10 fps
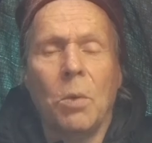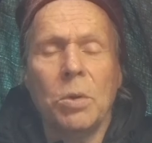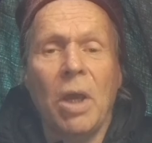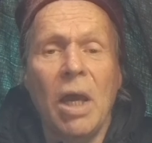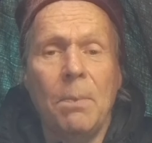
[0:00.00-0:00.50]

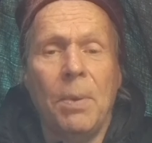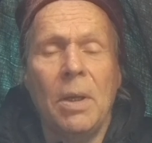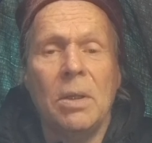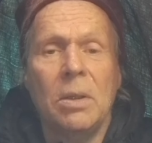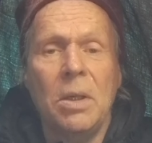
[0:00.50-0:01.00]
what
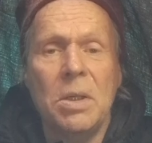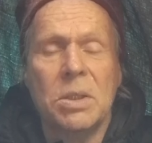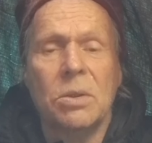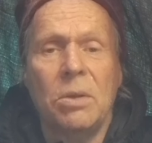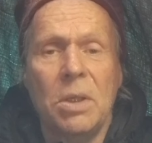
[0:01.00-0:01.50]
happened
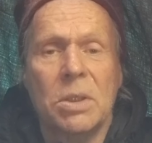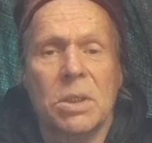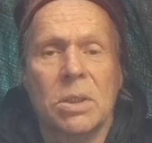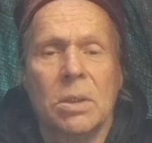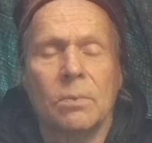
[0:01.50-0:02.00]
is
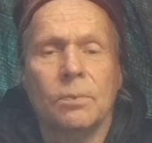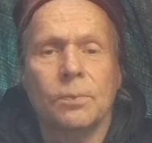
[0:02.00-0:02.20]
this.